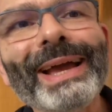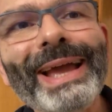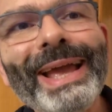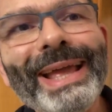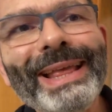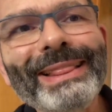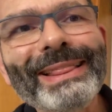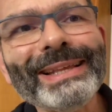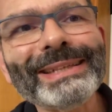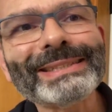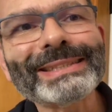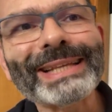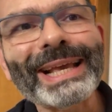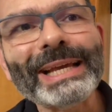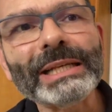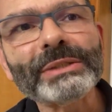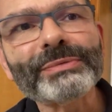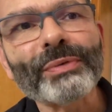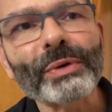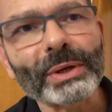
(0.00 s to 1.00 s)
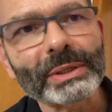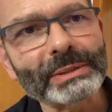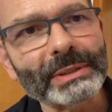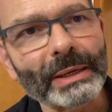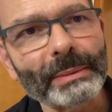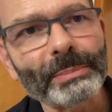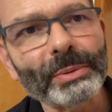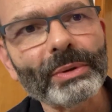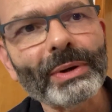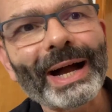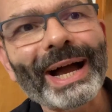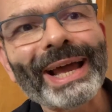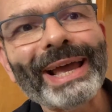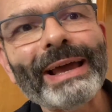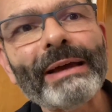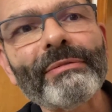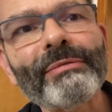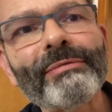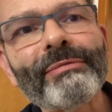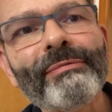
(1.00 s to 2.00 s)
in this case, for example, I
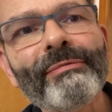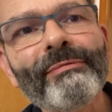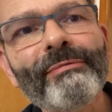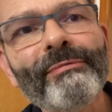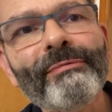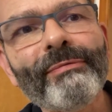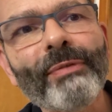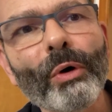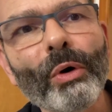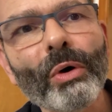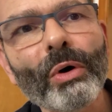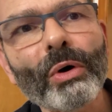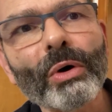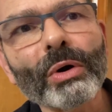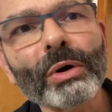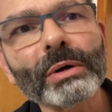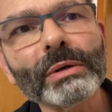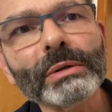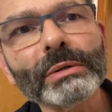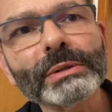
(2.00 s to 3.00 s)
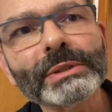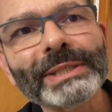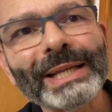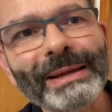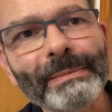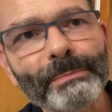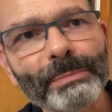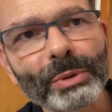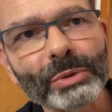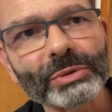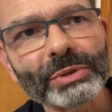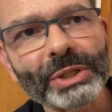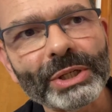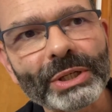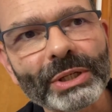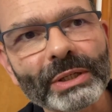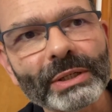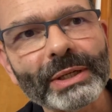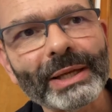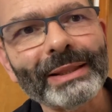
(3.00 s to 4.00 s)
have 4 tempos
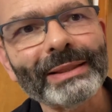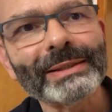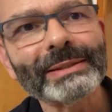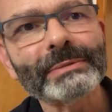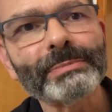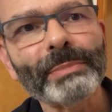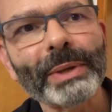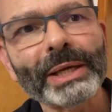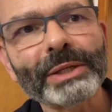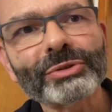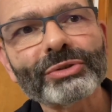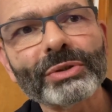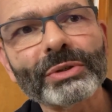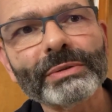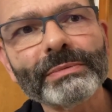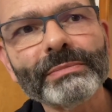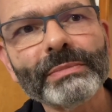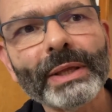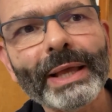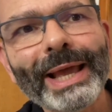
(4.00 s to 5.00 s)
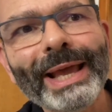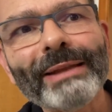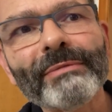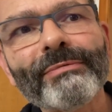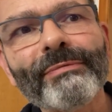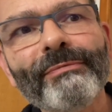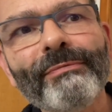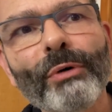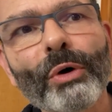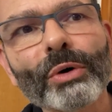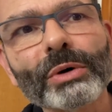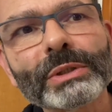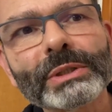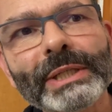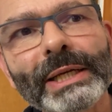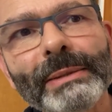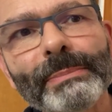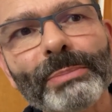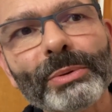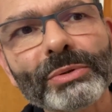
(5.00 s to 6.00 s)
here in this measure and 4
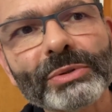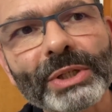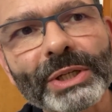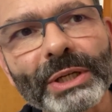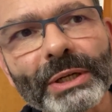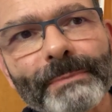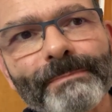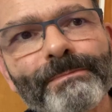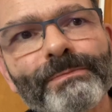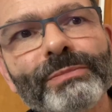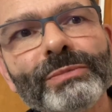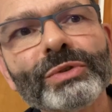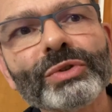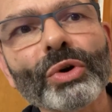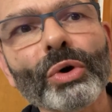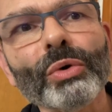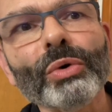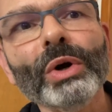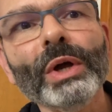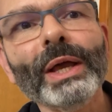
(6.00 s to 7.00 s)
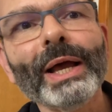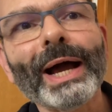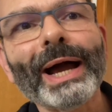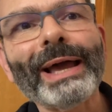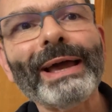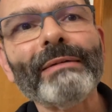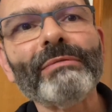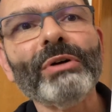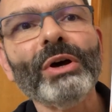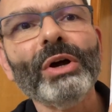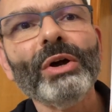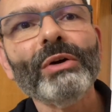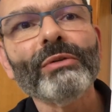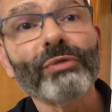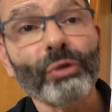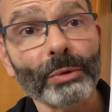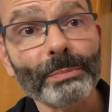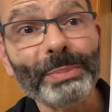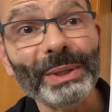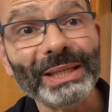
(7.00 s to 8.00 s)
tempos here. So I have
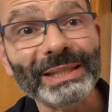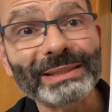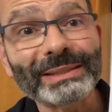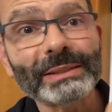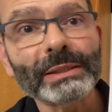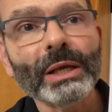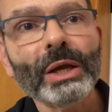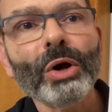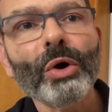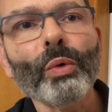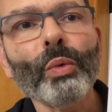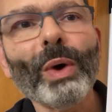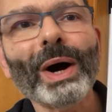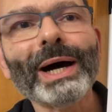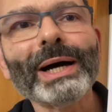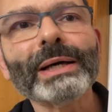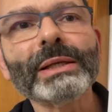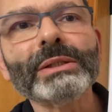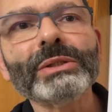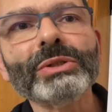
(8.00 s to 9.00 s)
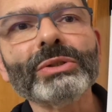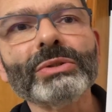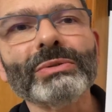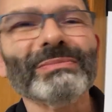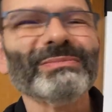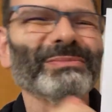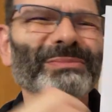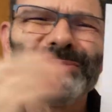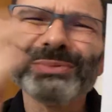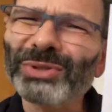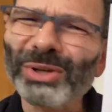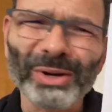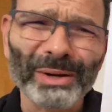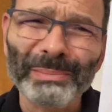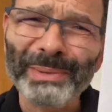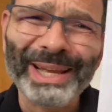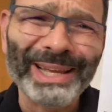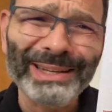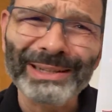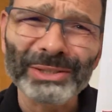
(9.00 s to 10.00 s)
4 beats. Sorry,
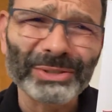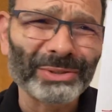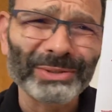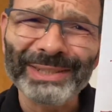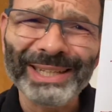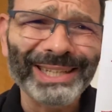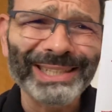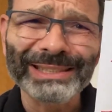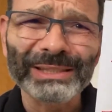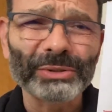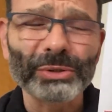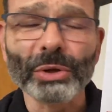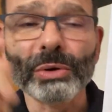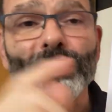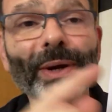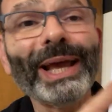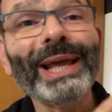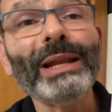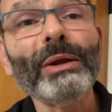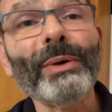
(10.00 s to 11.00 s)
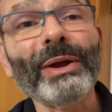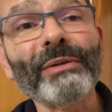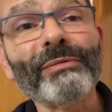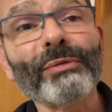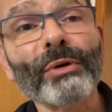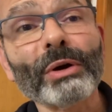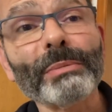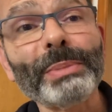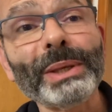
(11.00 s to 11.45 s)
my English today is slow. Anyway, 4